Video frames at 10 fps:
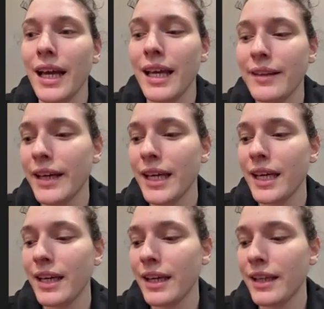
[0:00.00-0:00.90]
and
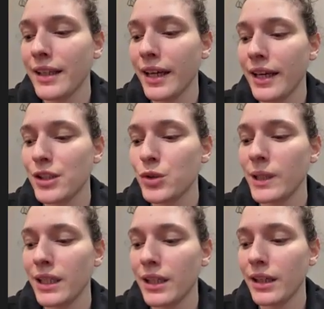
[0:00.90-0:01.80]
then as
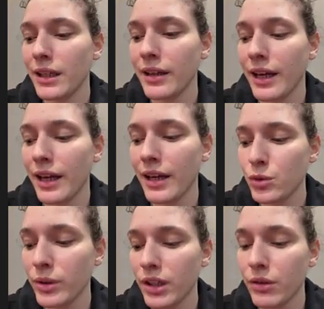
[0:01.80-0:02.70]
we
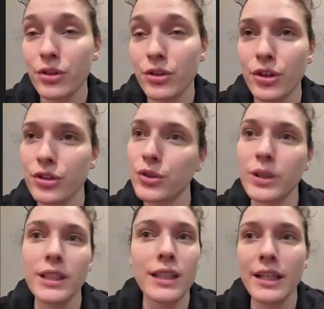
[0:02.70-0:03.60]
returned to
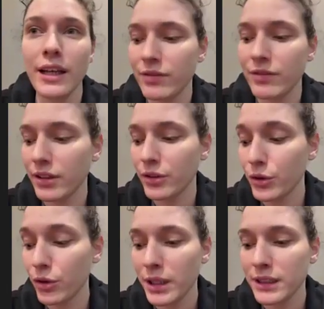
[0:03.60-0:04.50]
Italy after the
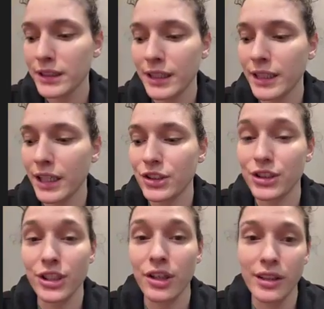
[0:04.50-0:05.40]
Eurobasket, I
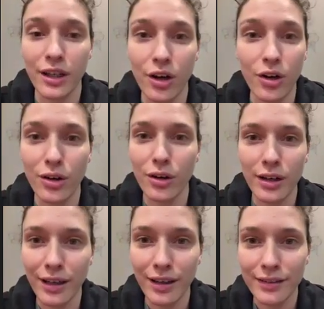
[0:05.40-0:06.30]
just got that call,
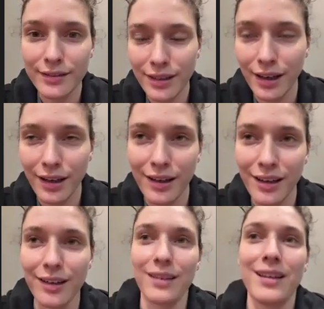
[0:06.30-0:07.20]
and
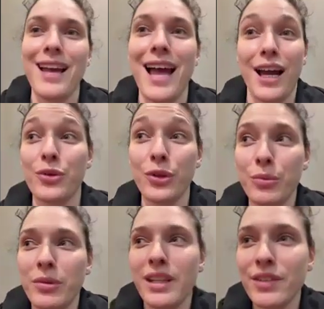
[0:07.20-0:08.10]
I
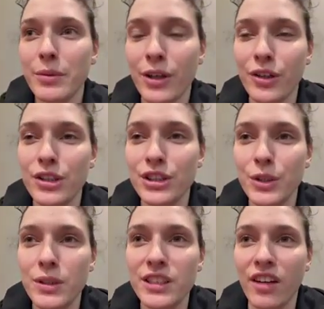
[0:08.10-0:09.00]
couldn't believe it because
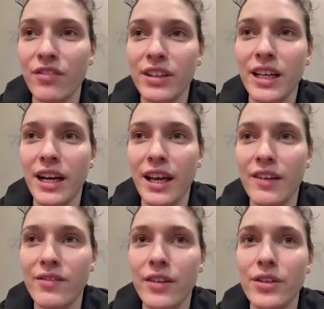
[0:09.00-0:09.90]
it was something that
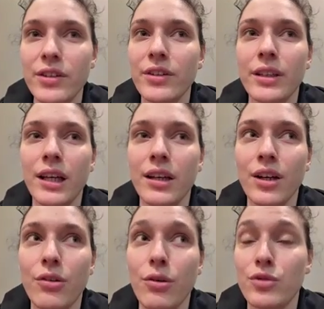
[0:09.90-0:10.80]
have never even
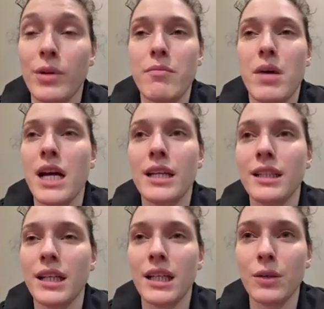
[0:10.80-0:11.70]
crossed my
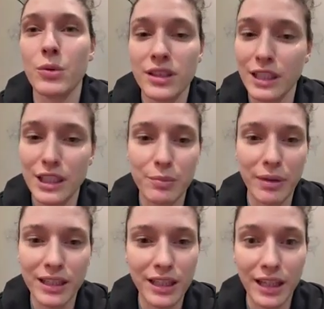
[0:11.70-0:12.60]
mind. I wasn't
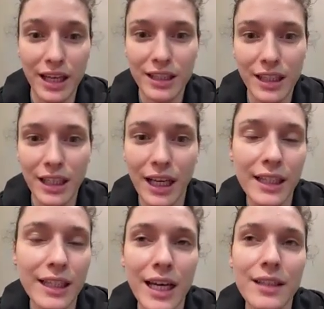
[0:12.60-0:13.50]
expecting anything
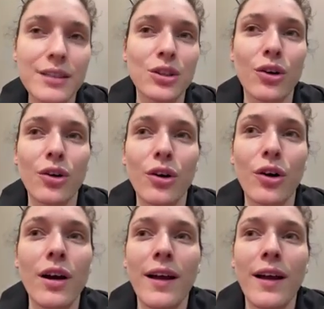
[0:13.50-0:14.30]
like that, so